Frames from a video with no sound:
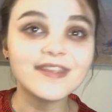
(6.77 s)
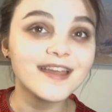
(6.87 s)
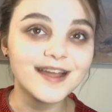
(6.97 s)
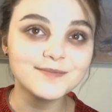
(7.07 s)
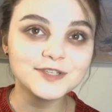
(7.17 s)

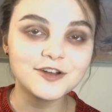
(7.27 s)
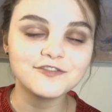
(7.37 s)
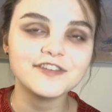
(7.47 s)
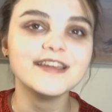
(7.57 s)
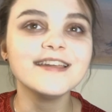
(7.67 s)
I'm
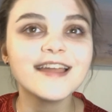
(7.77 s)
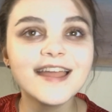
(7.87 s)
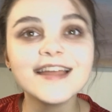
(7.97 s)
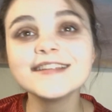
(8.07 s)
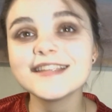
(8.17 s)
Sophie.
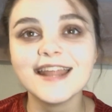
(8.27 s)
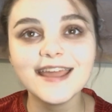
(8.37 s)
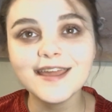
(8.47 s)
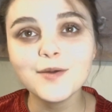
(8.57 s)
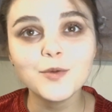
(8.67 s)

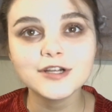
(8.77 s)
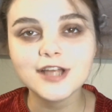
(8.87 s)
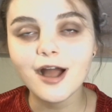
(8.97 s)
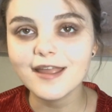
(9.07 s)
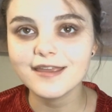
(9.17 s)
Today we're
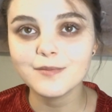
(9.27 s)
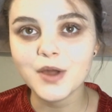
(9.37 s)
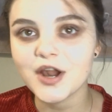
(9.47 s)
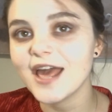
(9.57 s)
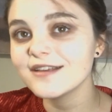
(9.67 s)
talking
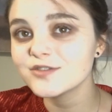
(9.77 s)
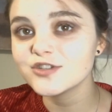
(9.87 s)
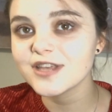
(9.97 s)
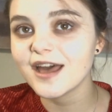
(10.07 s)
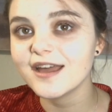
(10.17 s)
about
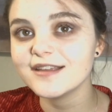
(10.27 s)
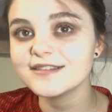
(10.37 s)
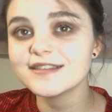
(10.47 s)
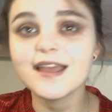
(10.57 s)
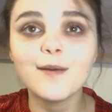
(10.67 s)

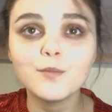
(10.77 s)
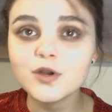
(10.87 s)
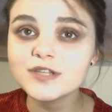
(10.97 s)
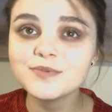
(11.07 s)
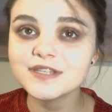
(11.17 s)
exercise, more
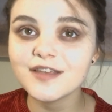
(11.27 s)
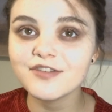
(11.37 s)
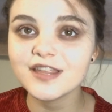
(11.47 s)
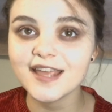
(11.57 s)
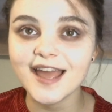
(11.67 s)

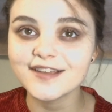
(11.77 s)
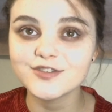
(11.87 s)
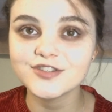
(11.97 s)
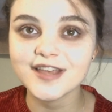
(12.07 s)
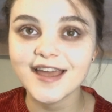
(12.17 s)
specifically
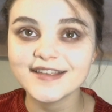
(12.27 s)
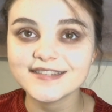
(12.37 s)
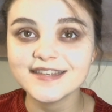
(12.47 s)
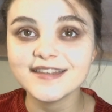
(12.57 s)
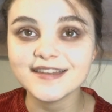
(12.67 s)
exercise
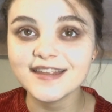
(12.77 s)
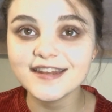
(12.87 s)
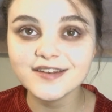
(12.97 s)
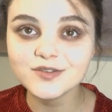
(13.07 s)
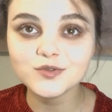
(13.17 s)
in
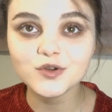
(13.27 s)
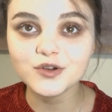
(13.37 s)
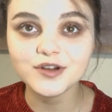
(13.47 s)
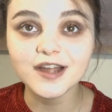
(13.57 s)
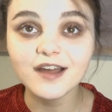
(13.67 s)
eating
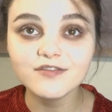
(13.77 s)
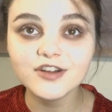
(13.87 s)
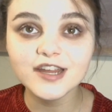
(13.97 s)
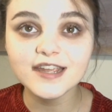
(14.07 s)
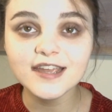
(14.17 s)
disorder
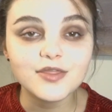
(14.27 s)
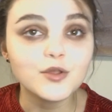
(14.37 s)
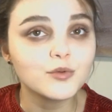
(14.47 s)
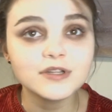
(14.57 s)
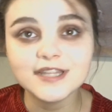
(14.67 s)
recovery,
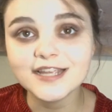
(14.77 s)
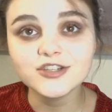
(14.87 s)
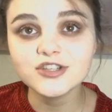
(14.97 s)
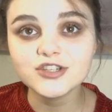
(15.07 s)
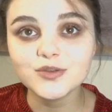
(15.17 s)
the
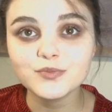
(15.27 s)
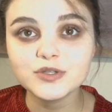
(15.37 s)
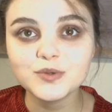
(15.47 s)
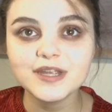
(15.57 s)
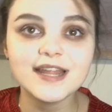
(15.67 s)
relationship
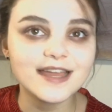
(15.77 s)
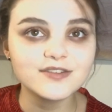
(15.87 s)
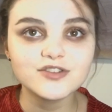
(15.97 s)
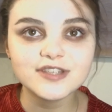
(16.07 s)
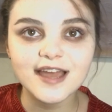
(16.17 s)
between
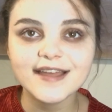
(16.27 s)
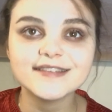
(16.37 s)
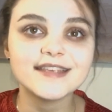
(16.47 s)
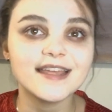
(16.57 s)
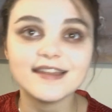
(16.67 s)

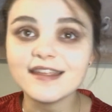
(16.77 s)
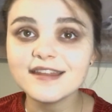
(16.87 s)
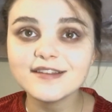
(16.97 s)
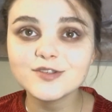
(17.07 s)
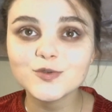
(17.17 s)
exercise and
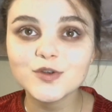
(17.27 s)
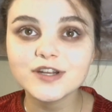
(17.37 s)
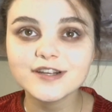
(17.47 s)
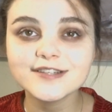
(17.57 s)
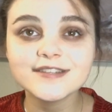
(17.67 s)
eating
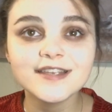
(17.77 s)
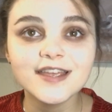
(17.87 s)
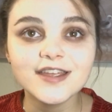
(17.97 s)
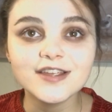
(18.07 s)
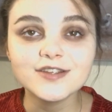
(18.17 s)
disorders.
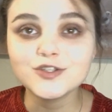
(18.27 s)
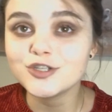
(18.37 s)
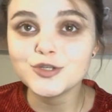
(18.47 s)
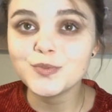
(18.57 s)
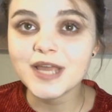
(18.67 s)
Should
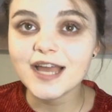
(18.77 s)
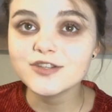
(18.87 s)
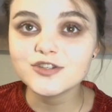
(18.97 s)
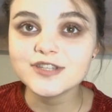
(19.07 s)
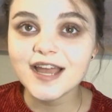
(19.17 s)
you be
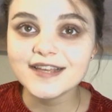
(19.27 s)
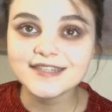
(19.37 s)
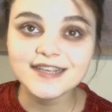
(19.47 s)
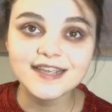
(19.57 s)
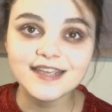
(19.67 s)

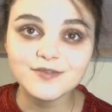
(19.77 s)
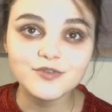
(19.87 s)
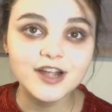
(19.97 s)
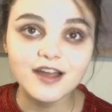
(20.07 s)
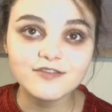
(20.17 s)
exercising in
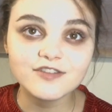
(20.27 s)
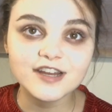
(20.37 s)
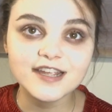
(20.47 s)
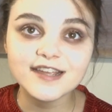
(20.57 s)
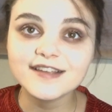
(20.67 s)
recovery?